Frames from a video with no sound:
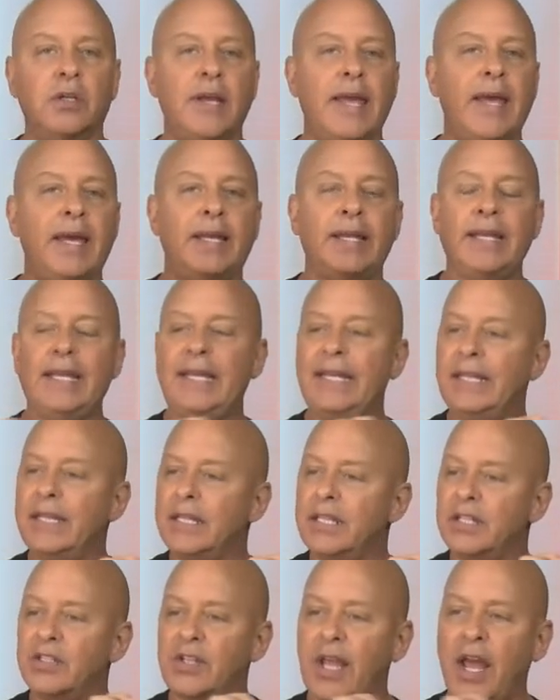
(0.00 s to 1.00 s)
and in
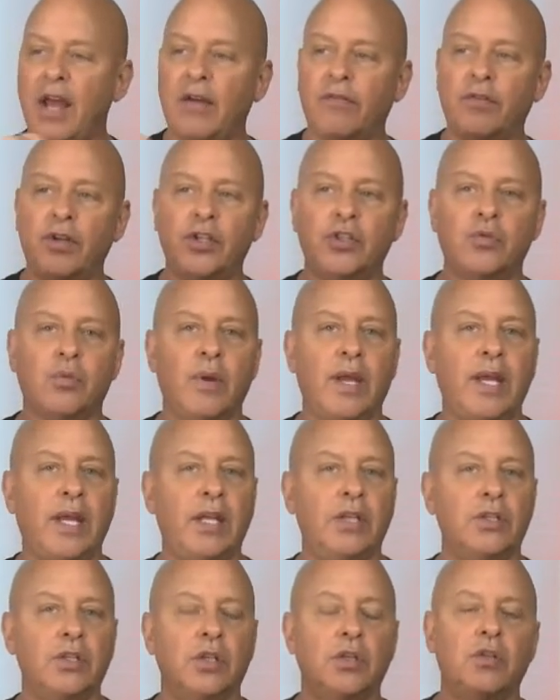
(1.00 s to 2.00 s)
this average
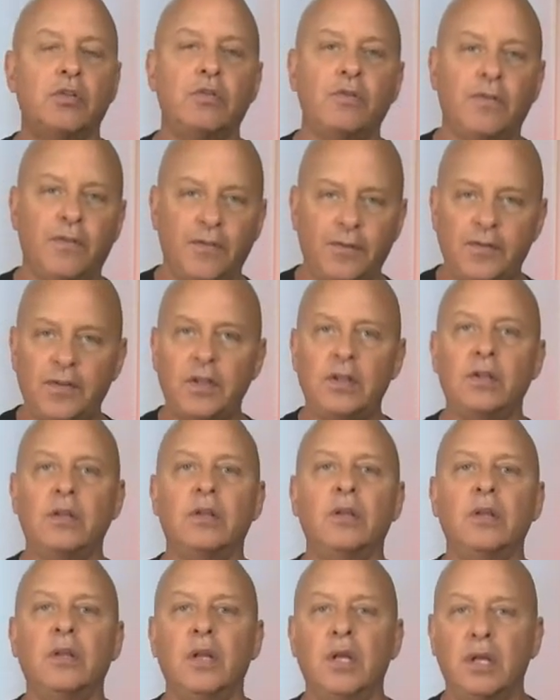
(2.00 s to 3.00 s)
range you
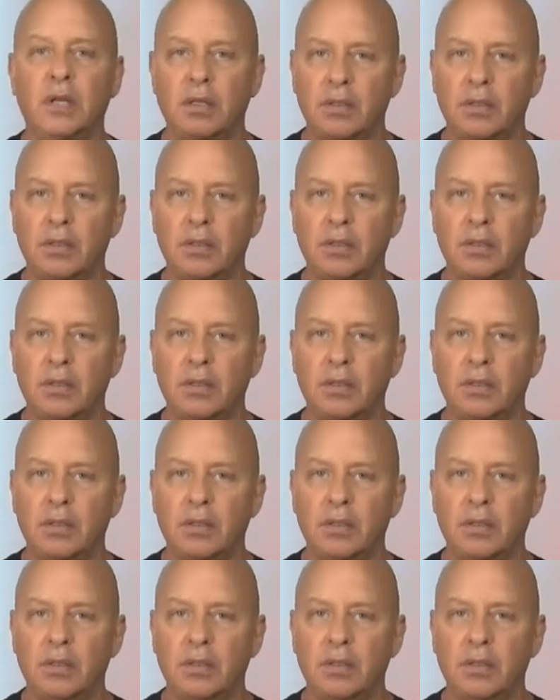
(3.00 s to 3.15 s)
feel